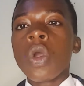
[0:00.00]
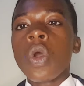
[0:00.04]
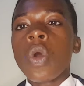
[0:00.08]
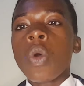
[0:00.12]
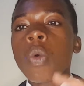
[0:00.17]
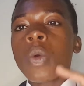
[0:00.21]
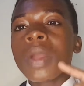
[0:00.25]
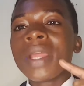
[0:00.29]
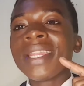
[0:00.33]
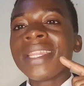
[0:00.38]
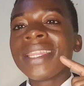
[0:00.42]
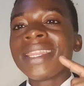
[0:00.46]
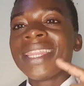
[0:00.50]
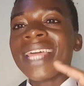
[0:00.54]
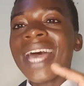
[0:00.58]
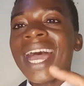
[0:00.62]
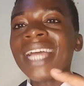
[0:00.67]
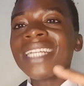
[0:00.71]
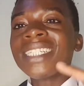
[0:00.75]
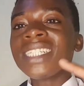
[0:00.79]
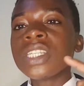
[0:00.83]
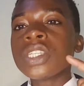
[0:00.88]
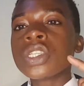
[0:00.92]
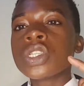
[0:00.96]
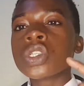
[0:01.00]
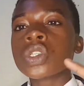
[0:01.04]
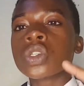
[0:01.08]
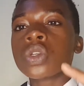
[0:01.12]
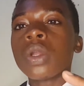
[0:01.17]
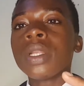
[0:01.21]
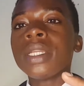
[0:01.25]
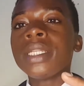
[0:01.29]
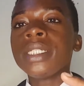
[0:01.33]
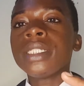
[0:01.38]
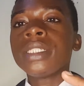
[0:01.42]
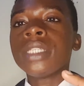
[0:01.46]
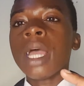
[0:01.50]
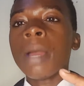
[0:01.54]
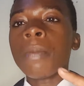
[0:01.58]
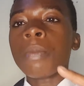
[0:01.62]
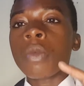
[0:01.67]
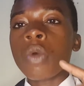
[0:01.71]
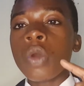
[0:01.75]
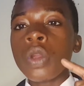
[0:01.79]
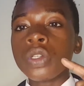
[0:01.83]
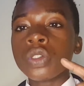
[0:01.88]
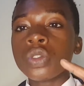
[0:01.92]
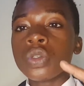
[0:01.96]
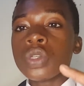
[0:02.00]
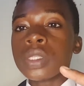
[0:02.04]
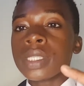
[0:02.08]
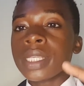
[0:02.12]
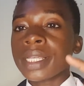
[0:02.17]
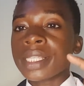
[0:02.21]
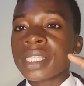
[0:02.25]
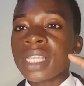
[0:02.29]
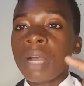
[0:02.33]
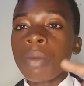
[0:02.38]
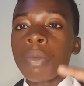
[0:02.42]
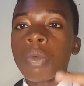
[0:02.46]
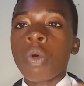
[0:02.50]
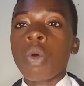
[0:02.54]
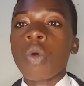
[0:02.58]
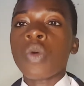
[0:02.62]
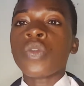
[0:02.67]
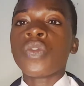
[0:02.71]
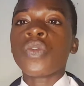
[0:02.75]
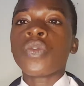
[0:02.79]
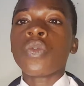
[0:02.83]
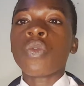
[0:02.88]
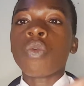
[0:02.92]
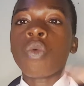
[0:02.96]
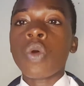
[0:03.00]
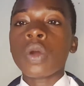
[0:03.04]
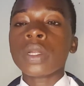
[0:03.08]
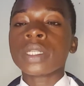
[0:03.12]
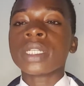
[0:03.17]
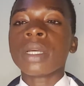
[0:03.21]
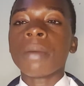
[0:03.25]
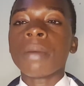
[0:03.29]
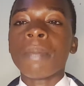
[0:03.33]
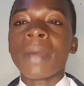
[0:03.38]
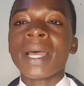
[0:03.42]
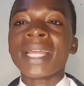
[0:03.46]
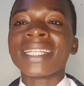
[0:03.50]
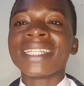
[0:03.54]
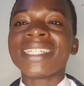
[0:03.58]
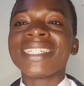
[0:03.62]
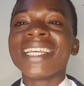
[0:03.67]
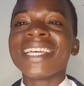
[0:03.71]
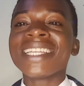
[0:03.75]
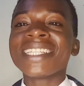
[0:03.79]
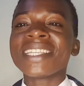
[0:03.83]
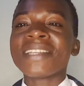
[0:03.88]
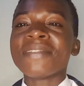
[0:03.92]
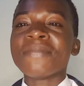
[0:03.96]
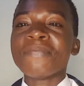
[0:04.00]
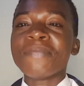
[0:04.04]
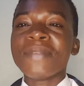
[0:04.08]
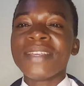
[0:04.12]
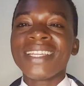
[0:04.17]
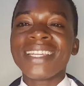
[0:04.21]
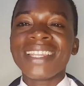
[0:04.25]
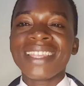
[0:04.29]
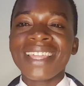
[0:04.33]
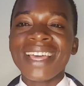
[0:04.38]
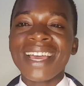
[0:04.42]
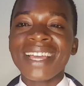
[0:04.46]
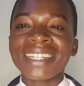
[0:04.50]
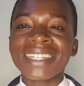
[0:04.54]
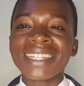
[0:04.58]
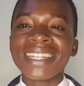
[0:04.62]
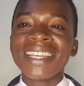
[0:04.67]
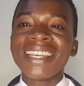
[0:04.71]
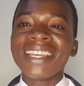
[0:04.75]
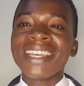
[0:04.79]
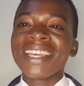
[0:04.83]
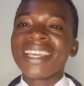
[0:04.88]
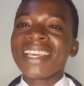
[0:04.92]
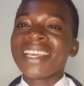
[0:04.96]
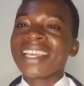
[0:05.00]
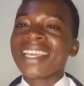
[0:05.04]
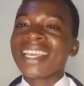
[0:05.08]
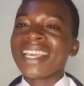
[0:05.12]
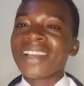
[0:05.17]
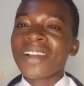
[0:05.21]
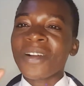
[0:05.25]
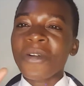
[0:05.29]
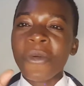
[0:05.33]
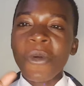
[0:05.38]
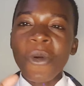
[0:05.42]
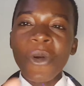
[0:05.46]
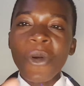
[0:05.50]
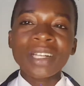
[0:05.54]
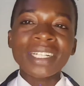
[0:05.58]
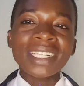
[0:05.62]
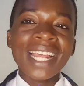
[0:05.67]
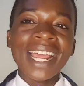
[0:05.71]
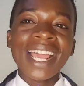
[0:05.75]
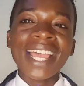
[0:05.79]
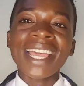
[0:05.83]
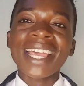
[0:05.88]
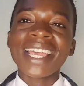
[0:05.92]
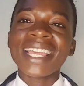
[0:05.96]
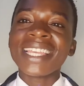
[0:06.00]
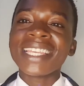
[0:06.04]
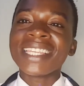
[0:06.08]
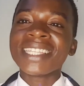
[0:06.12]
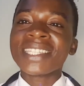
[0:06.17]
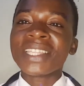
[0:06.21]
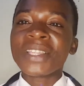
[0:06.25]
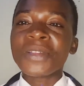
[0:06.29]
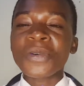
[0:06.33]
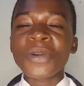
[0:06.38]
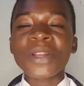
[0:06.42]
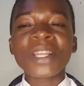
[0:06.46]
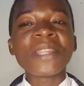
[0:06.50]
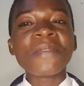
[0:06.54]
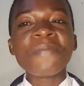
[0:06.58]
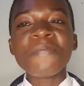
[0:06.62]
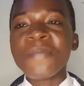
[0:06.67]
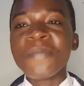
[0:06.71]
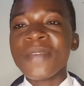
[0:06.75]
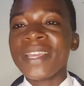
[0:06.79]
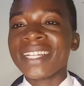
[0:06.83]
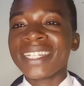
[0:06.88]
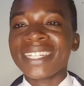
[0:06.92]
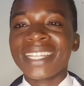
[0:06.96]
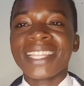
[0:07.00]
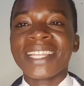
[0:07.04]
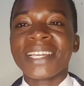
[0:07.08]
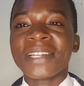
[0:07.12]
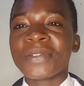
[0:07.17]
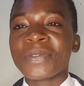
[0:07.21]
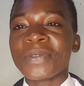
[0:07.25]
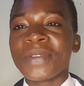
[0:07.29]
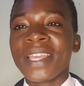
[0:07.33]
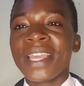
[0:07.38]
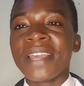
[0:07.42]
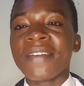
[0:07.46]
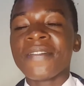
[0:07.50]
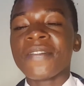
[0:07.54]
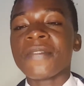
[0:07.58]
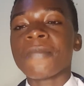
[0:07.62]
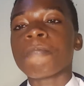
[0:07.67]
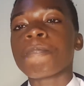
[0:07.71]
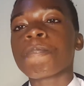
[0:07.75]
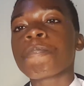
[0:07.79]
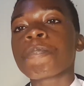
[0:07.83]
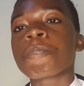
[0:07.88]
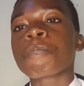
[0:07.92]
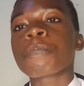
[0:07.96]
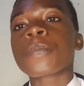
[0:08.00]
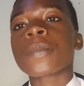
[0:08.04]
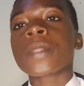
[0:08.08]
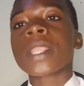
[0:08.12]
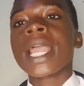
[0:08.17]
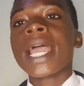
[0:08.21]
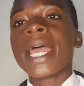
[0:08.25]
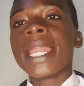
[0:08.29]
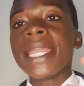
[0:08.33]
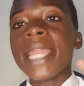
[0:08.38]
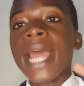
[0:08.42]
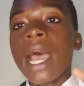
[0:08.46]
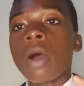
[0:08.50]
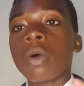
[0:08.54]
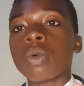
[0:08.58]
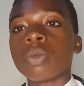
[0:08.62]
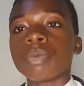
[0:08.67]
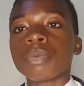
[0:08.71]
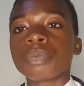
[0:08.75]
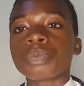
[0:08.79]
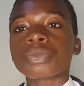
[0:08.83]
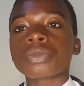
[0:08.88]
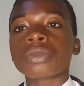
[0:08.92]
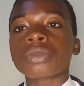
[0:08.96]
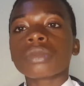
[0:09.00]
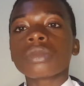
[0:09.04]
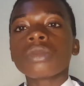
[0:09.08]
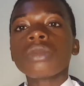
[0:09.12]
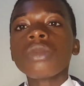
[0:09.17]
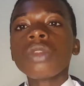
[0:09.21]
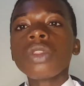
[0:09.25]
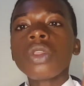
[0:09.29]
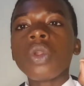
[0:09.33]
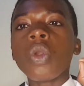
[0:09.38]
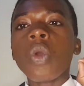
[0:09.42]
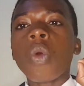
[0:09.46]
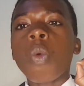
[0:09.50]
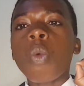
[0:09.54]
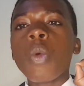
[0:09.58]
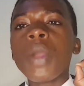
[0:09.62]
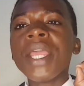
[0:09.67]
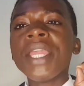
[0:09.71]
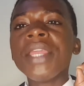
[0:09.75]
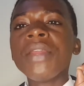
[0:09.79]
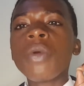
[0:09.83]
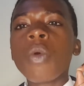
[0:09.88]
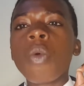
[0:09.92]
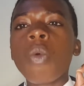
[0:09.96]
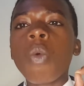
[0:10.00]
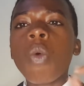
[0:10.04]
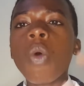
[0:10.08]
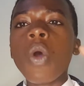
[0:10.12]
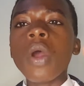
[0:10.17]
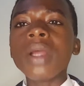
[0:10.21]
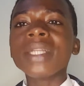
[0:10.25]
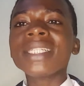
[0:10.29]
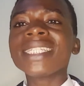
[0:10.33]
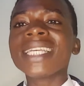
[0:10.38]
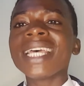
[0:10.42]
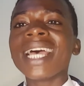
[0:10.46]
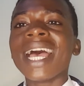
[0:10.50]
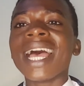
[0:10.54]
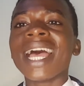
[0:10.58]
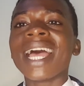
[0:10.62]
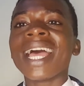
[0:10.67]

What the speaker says: When that solid, I'm going to use the example of water, but it doesn't mean that water is the only matter that we have. Now, when water